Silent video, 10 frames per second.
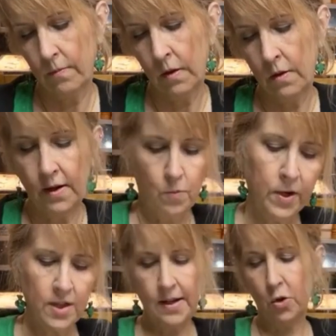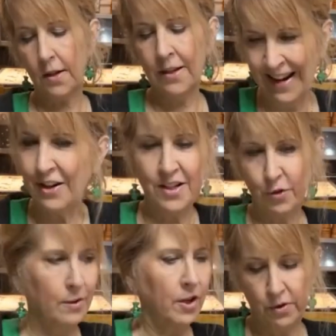This printable is
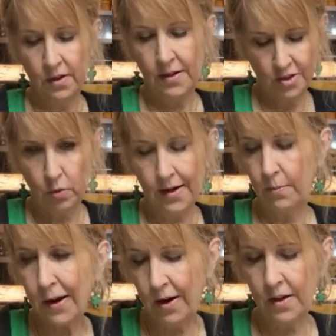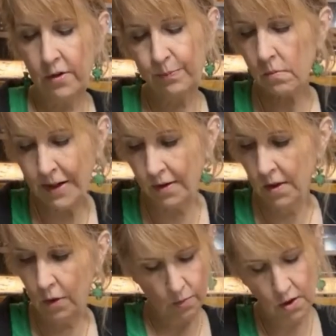designed by a friend of mine,
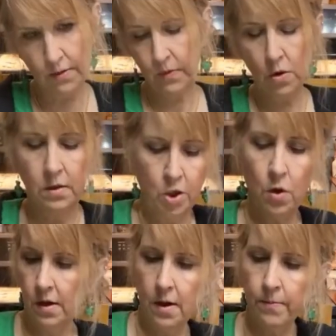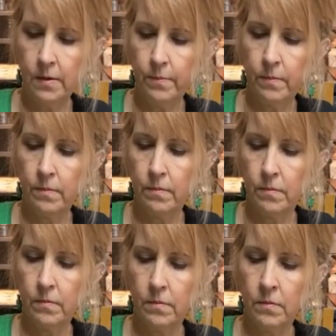Risa. She has a page called
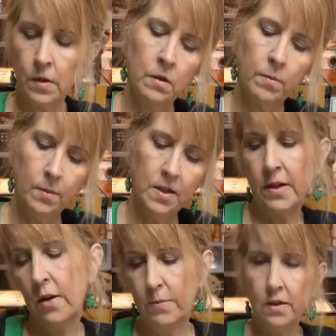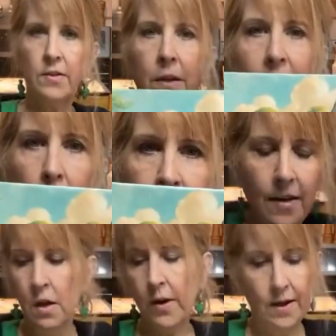The Nesting Box,
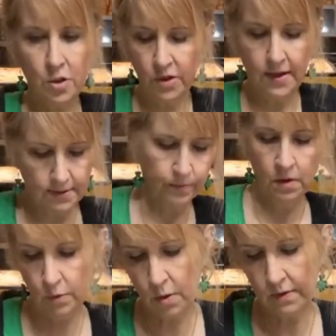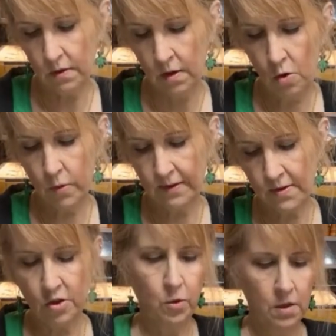and it is a
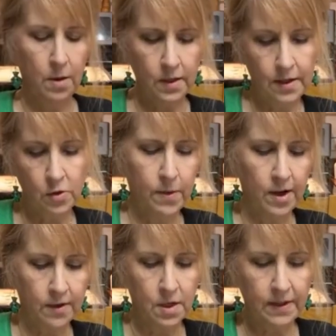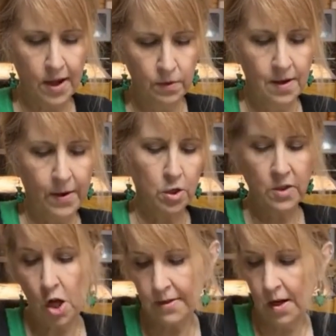fabulous, fabulous place to
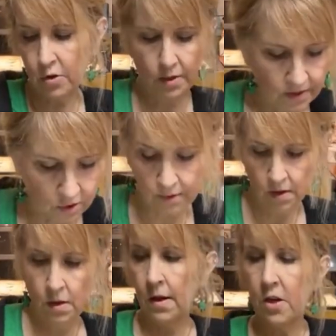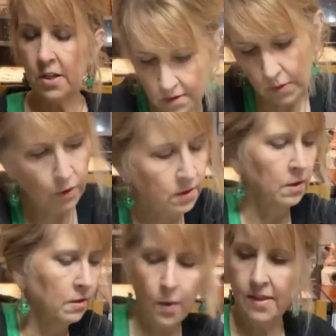get printables. If you're interested,
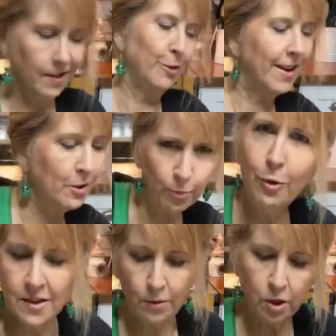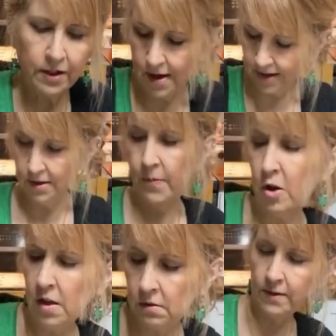let me know and I will
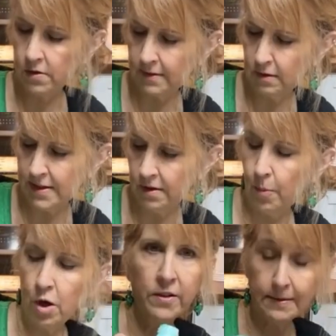help you get there.